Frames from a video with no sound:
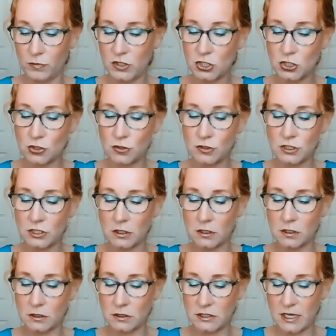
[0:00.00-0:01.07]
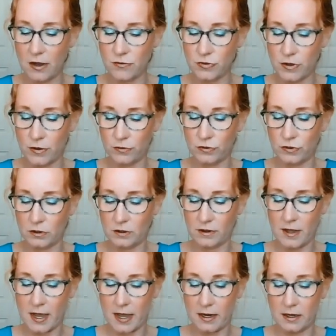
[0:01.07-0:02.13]
Be sure to download
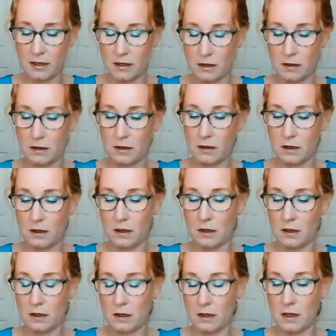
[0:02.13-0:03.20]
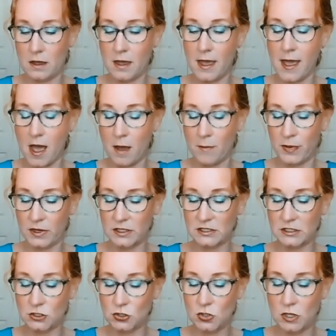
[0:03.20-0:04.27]
that app,
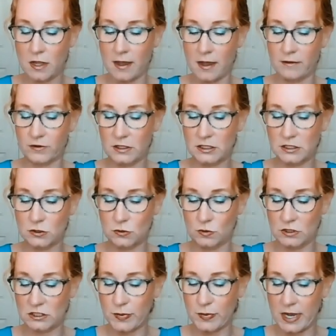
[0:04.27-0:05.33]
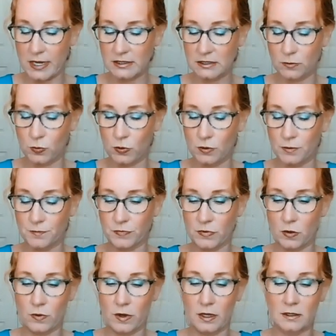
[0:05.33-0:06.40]
Essential Life, as soon as possible,
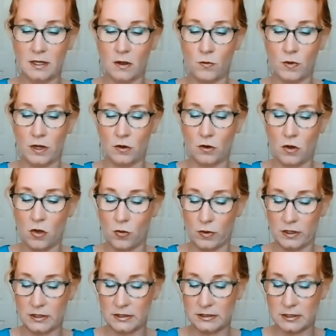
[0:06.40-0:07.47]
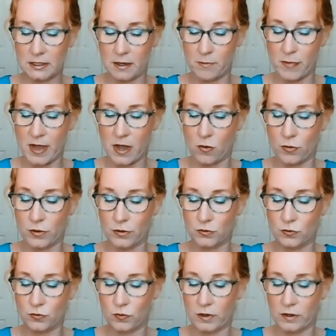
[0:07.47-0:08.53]
right? That way you're always
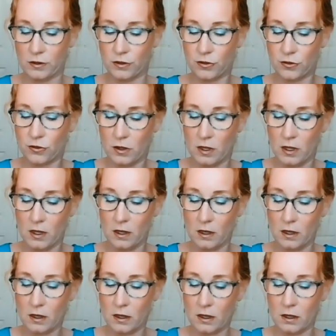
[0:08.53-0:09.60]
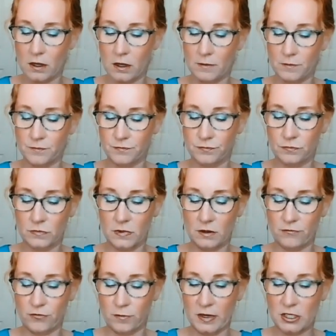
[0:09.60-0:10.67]
empowered with um,
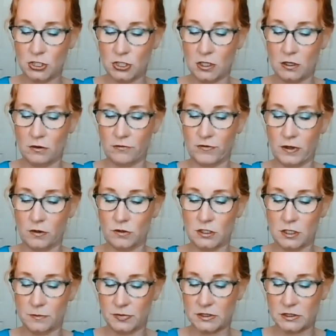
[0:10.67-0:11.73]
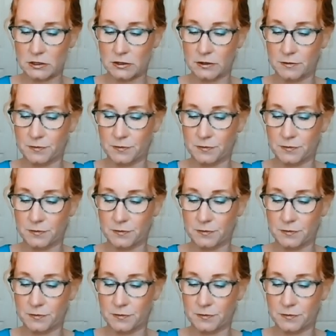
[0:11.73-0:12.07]
information at your fingertips.